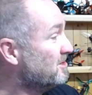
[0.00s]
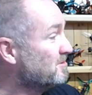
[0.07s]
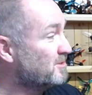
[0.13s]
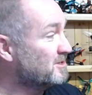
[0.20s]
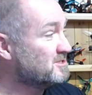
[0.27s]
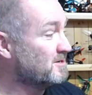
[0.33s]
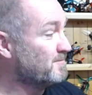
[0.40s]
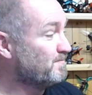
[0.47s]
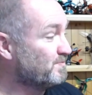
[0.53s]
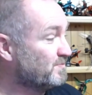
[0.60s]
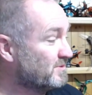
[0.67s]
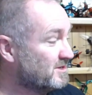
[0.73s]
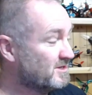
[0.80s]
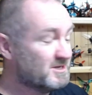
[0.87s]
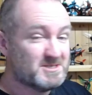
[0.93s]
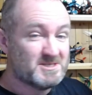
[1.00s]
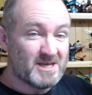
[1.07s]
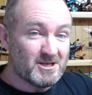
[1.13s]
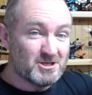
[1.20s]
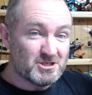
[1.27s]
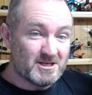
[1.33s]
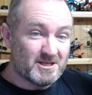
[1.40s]
But
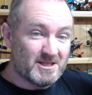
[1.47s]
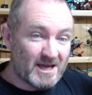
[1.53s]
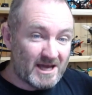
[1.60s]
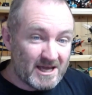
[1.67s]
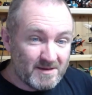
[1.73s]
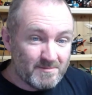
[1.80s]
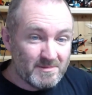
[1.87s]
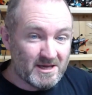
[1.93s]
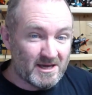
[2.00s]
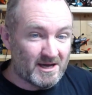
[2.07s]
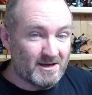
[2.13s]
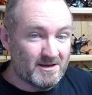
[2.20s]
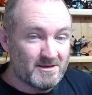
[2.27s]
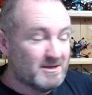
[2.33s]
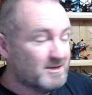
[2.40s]
essentially, the aim here